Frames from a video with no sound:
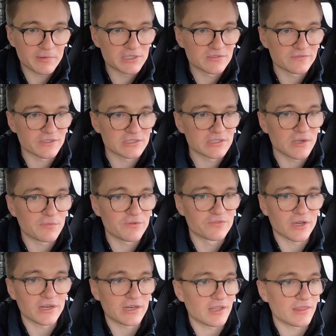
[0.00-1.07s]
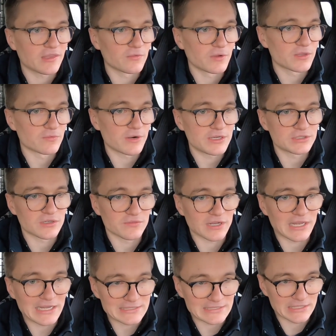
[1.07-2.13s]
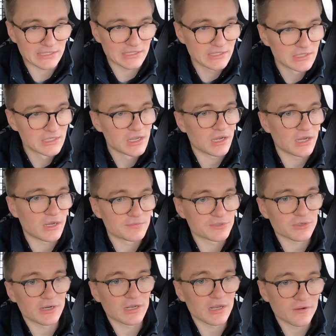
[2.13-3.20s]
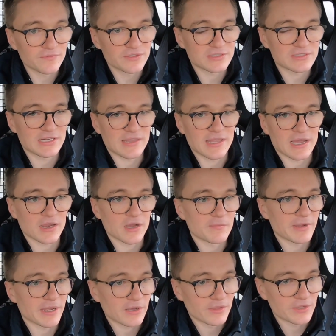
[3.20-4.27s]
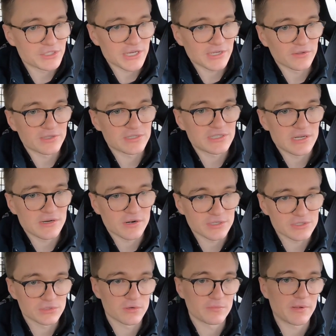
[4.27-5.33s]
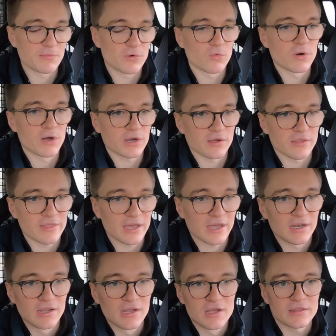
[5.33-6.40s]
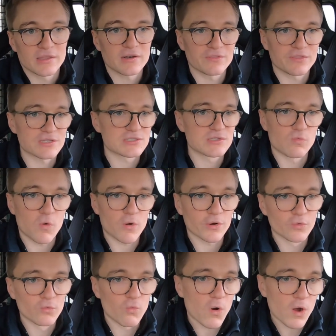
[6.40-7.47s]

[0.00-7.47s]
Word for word: I mean, it's the first time we've done anything with the Range Rover Classic, um, so I'd love to see that come back on the channel this year and us do a bit more work on that. Then there's the one oh